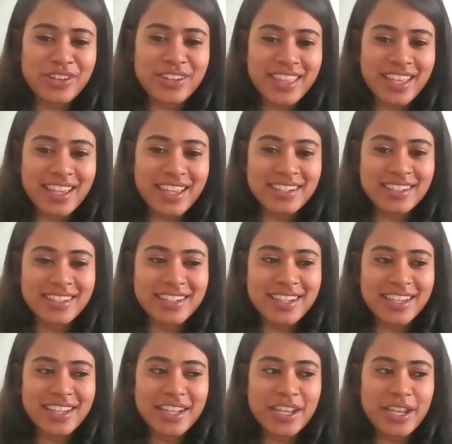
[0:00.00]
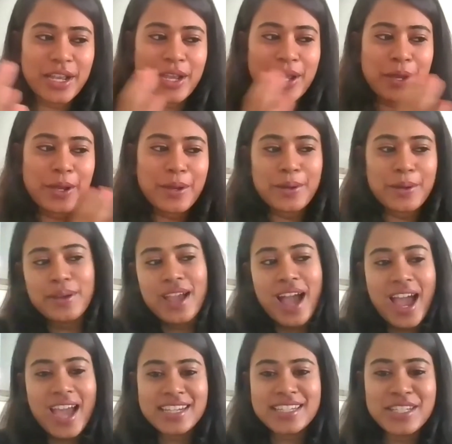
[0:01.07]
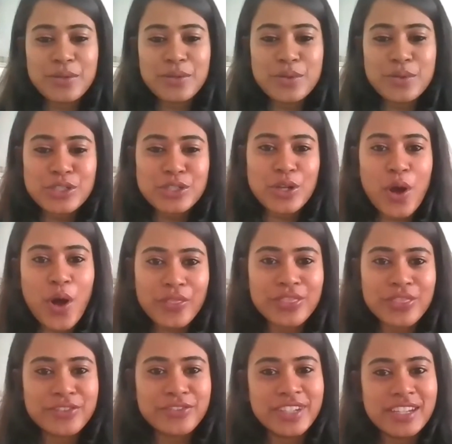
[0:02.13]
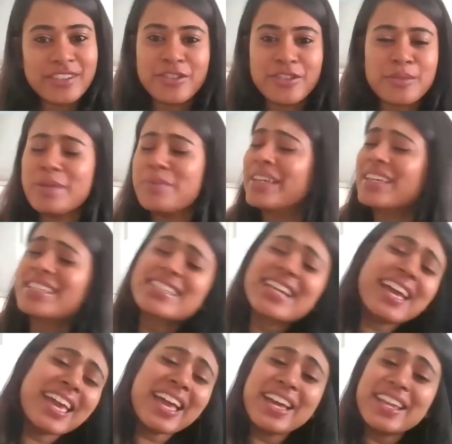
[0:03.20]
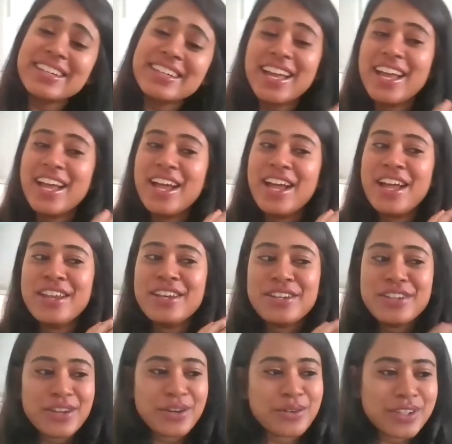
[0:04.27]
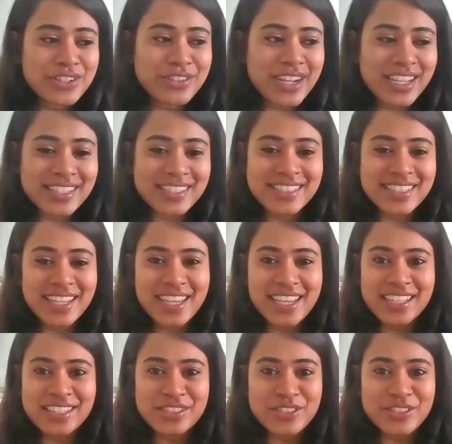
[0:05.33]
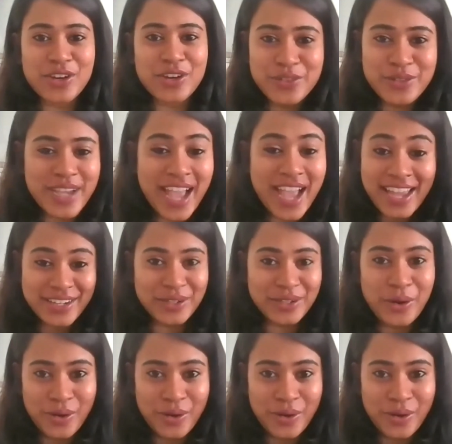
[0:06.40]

that IT was not the field for me because I had no interest in software at all.